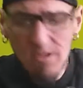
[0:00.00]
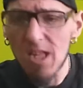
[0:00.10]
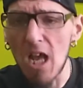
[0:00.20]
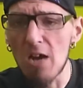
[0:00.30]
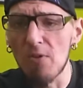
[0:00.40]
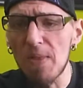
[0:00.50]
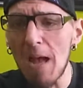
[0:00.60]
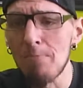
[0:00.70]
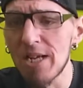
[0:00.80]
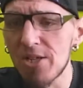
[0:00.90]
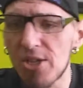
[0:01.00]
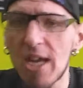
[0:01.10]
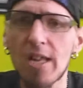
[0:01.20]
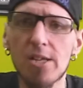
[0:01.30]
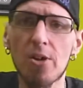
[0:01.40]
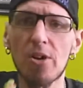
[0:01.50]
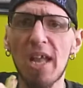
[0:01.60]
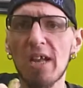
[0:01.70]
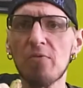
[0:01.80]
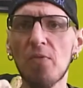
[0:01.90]
And with that being said, let's go
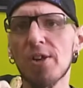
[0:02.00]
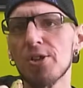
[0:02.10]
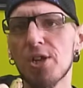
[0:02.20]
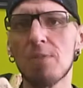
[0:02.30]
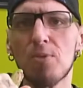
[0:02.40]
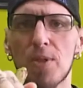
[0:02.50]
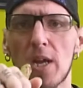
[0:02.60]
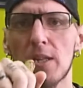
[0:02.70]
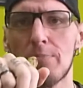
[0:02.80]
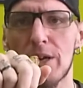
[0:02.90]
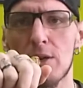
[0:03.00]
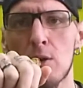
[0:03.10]
ahead and finish up with Ugly Butter.